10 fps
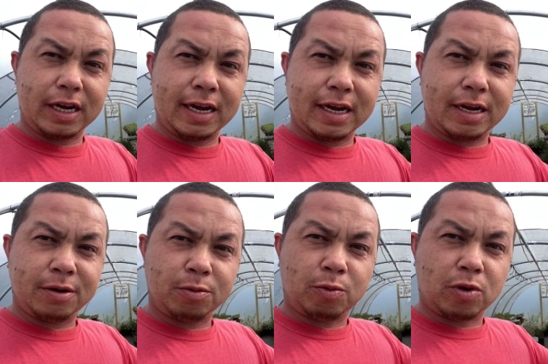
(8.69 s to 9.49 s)

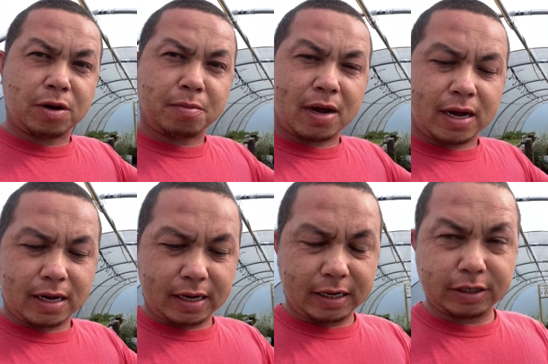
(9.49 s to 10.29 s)
in one of
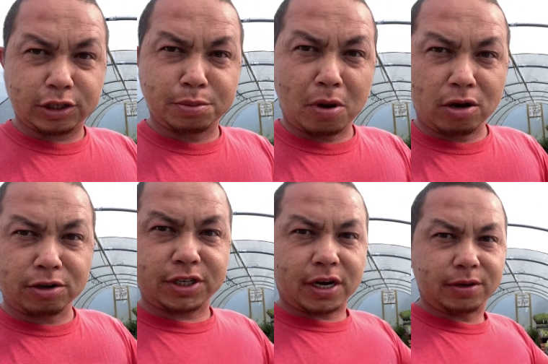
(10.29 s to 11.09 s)
my
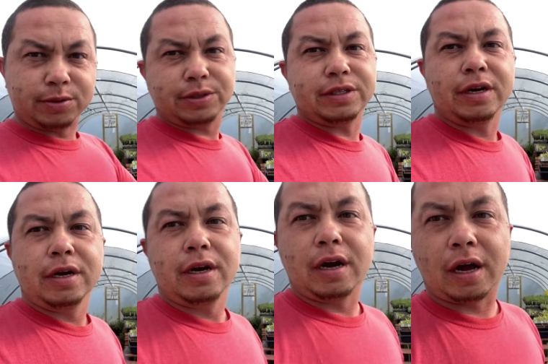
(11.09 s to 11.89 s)
smaller tunnels,
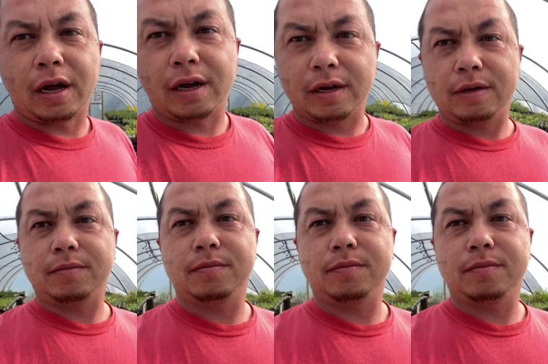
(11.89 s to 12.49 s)
uh,